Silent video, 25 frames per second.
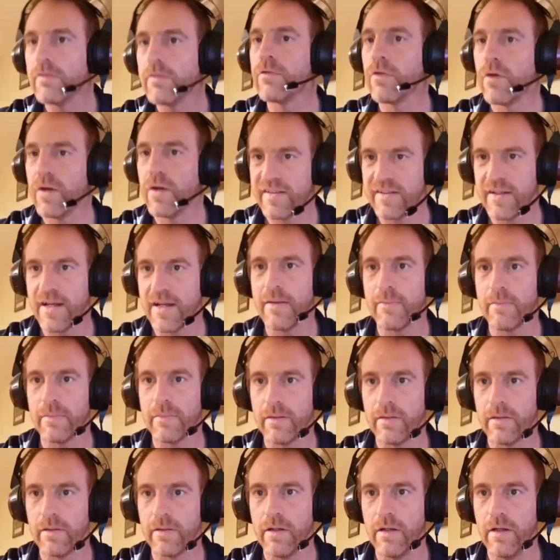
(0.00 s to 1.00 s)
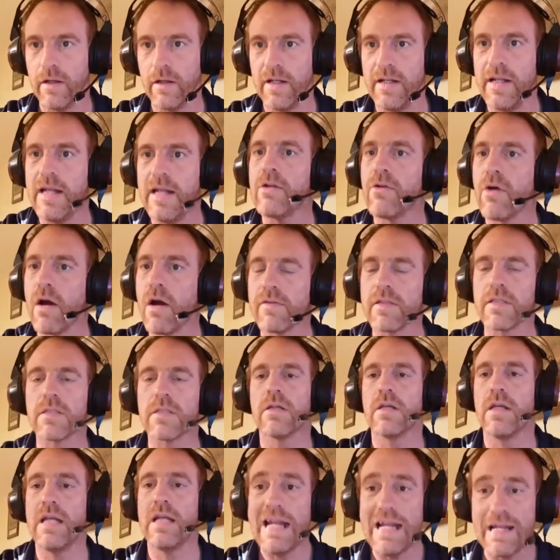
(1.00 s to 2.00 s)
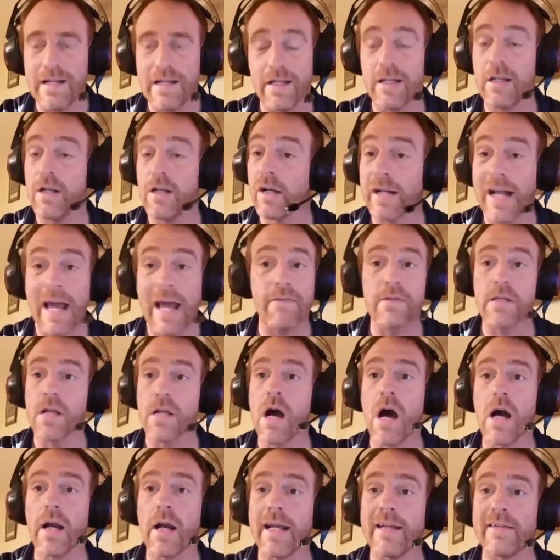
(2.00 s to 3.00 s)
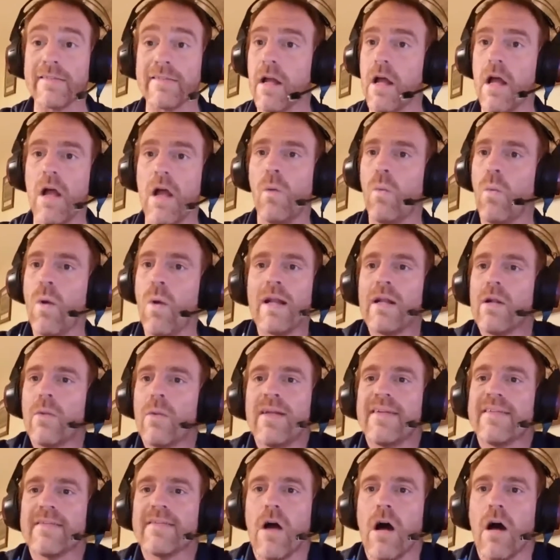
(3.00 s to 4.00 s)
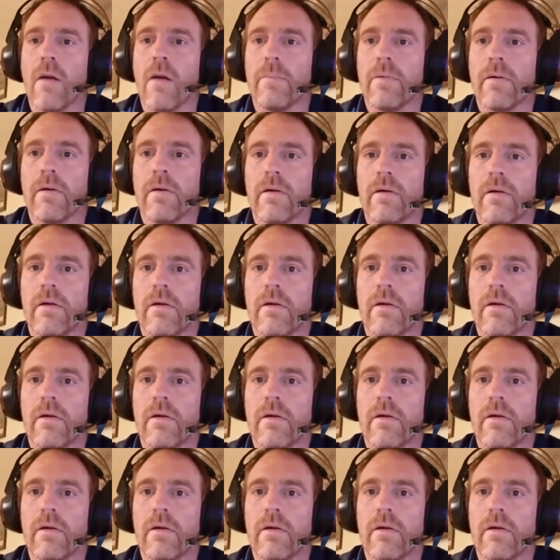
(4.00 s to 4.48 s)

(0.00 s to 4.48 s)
For example, you need to have you've got to have targets. When do we stop?